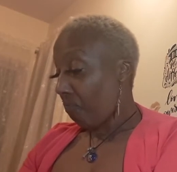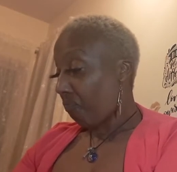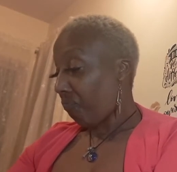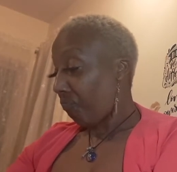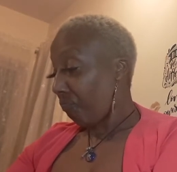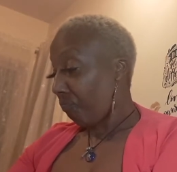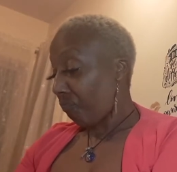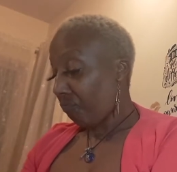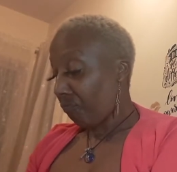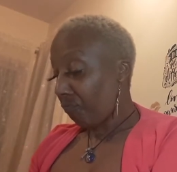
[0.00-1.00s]

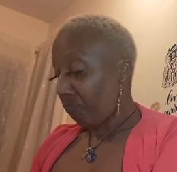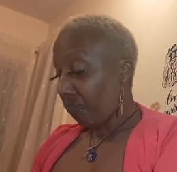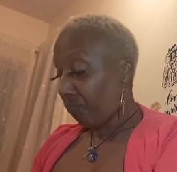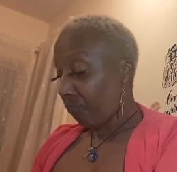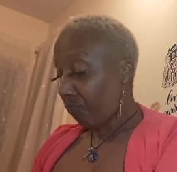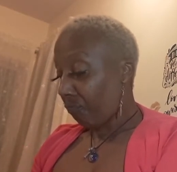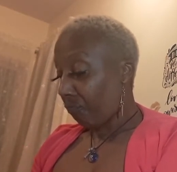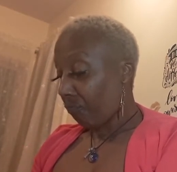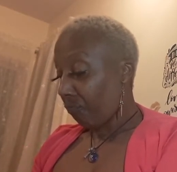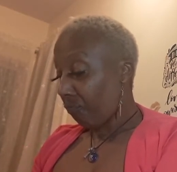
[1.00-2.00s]

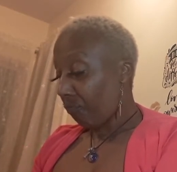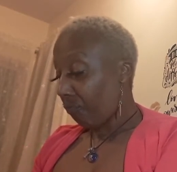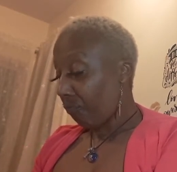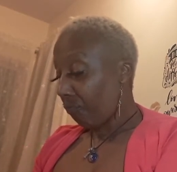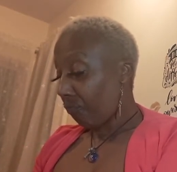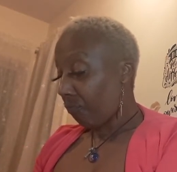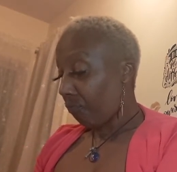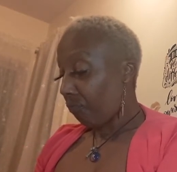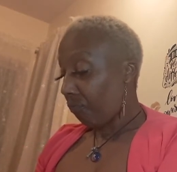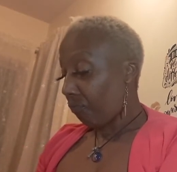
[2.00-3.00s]

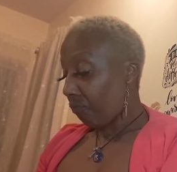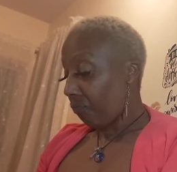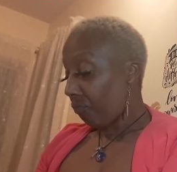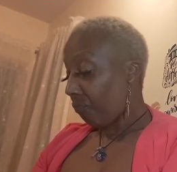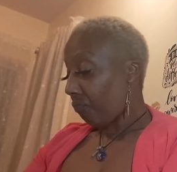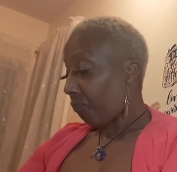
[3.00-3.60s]
Nothing is said.